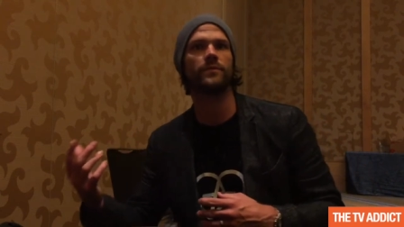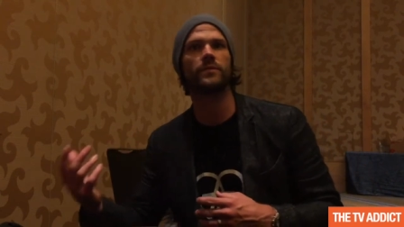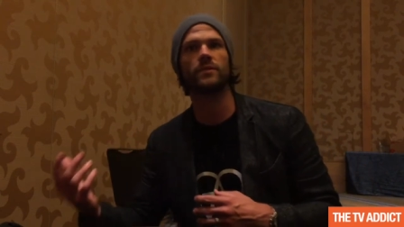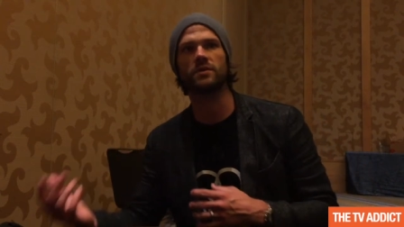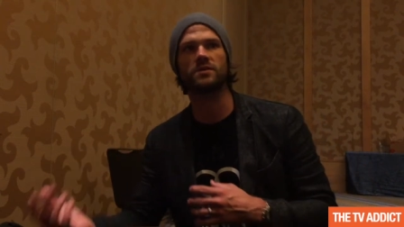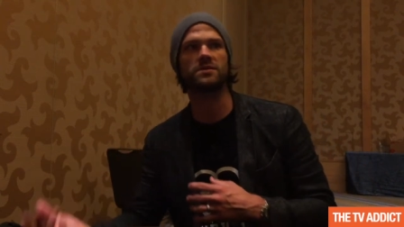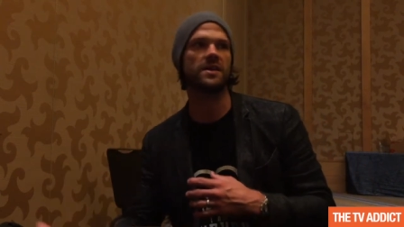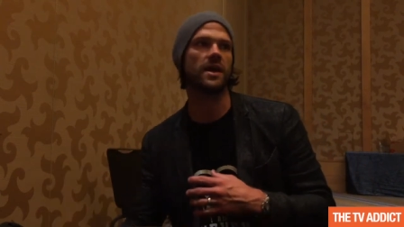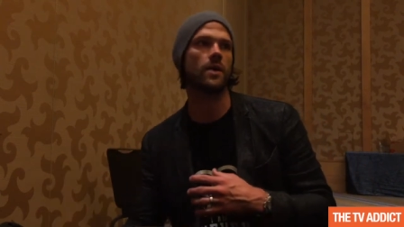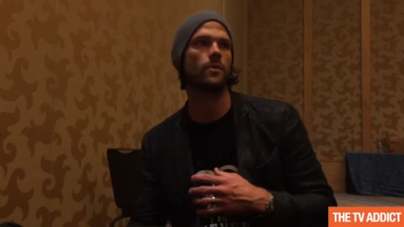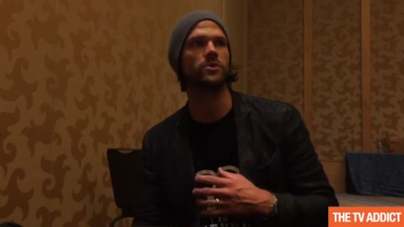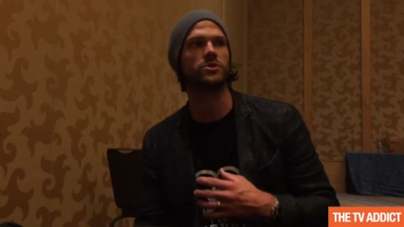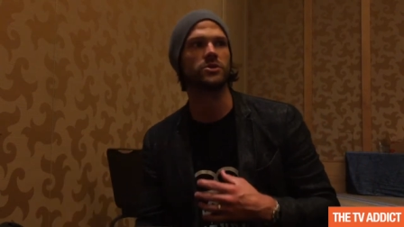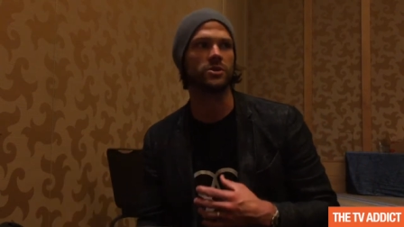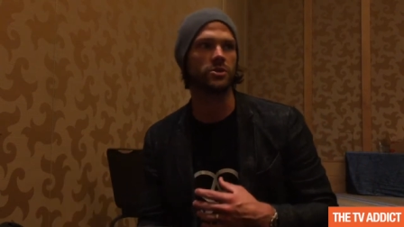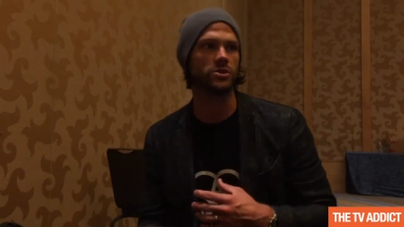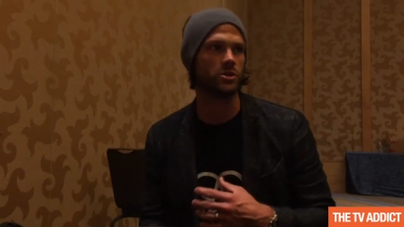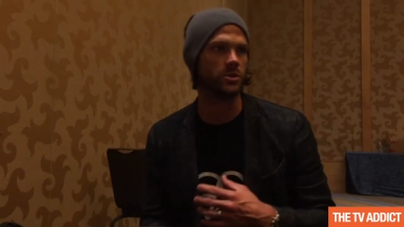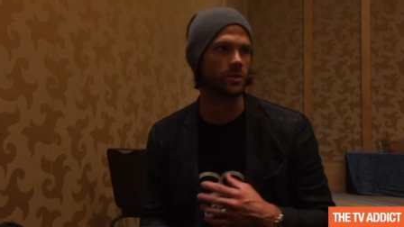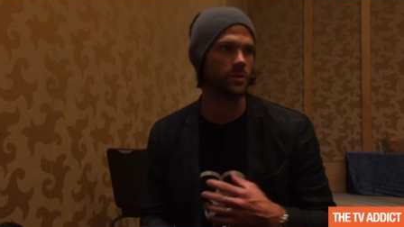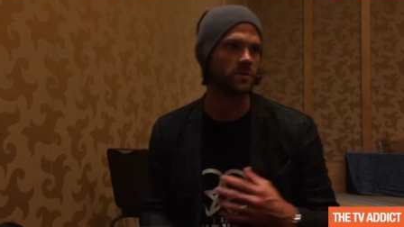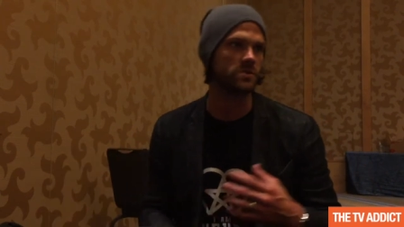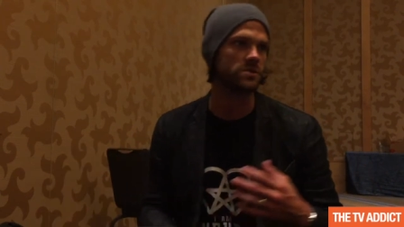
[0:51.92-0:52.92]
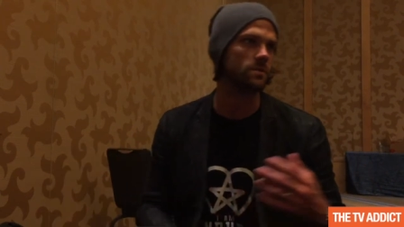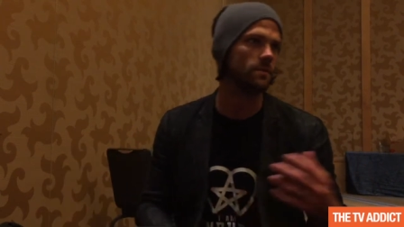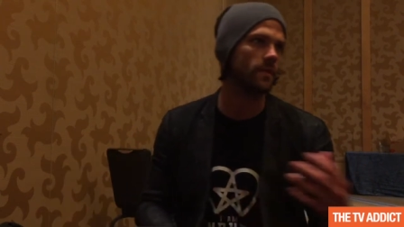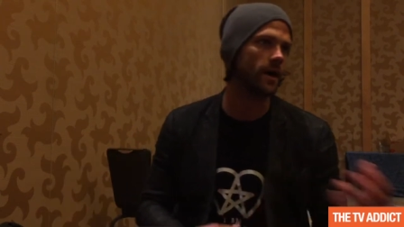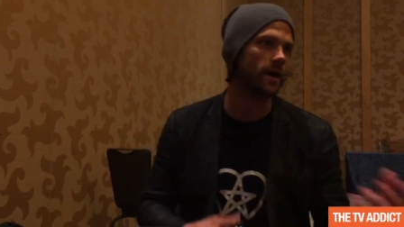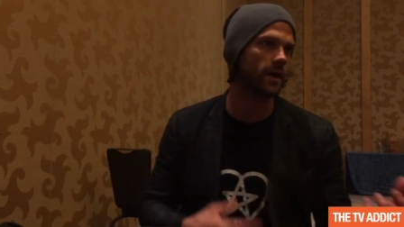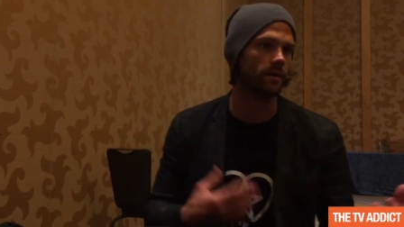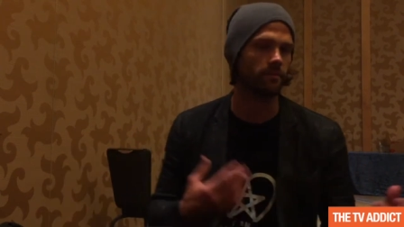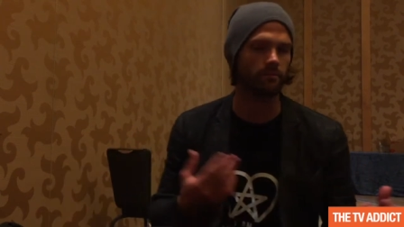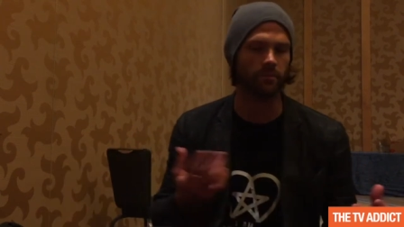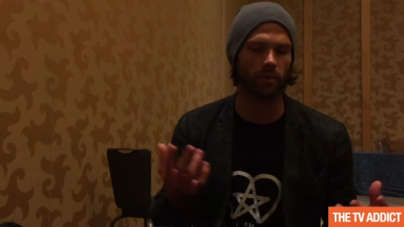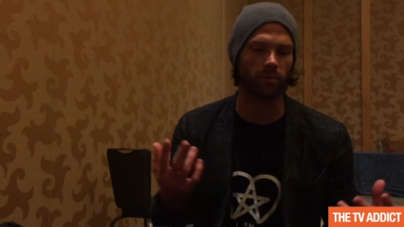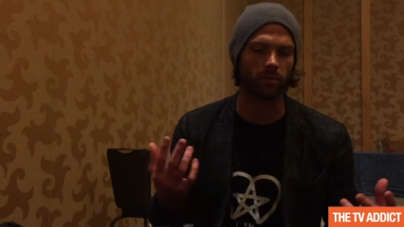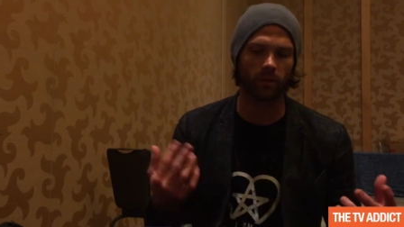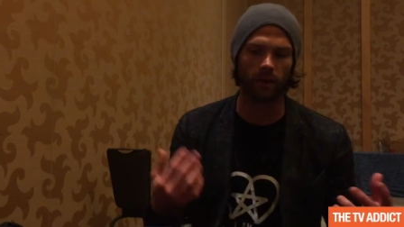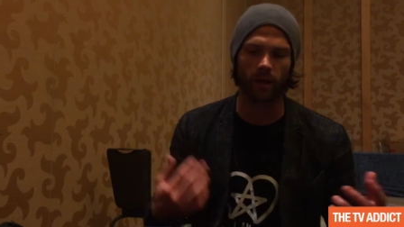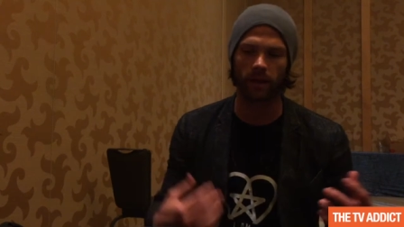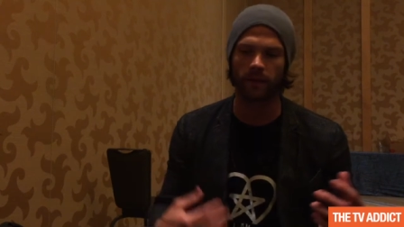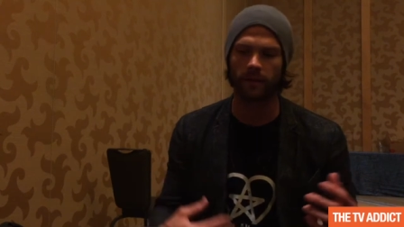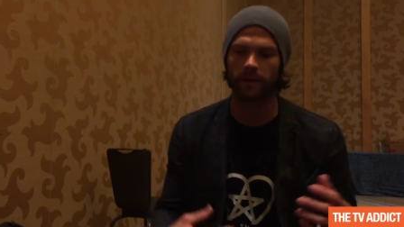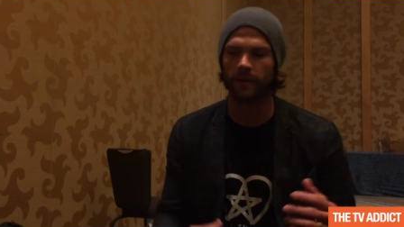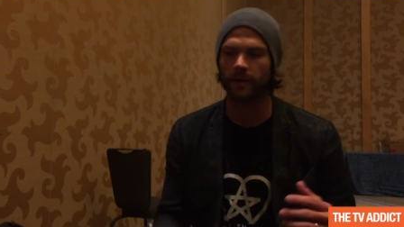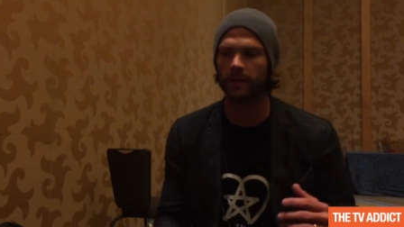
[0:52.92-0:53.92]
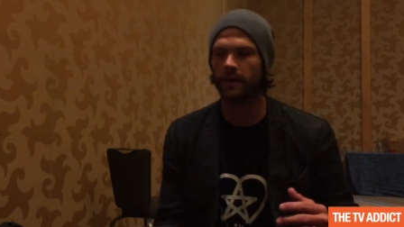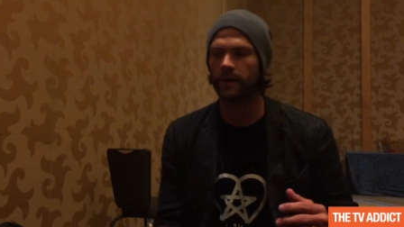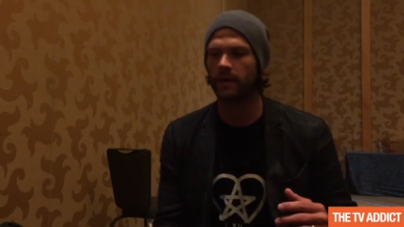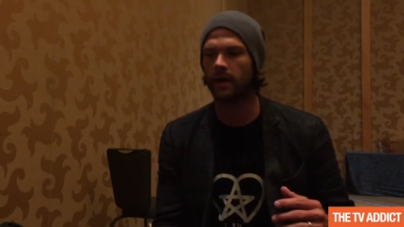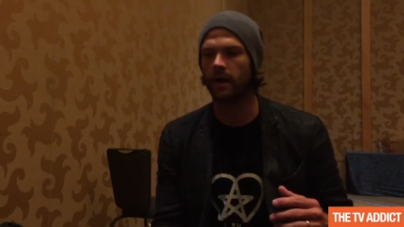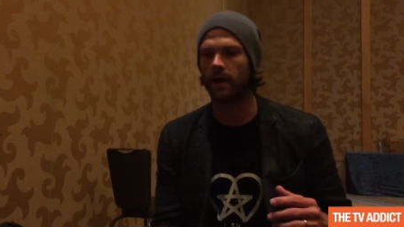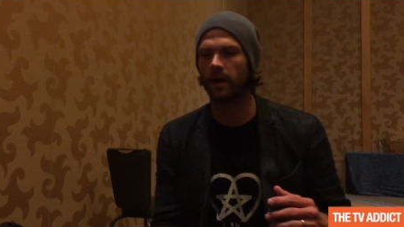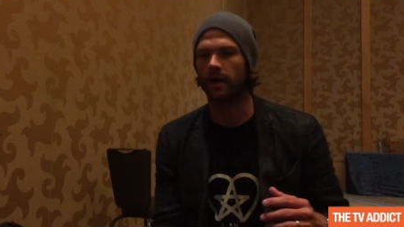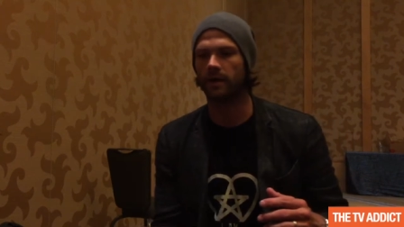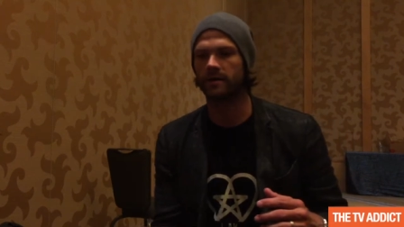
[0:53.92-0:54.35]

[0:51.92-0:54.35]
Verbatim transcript: the sandwiches she used to make, blah, blah, blah.